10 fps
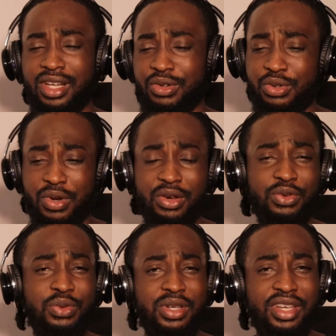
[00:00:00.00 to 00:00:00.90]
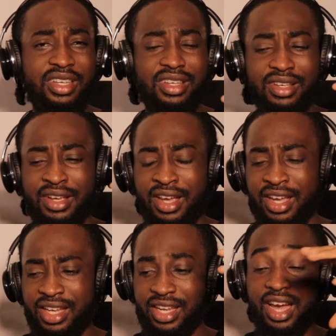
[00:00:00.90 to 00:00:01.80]
I don't know,
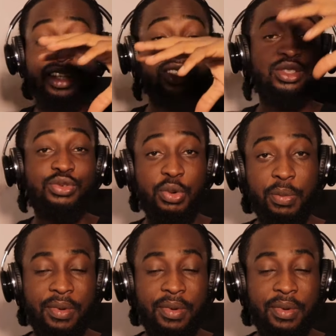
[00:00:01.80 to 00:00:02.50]
he had this group,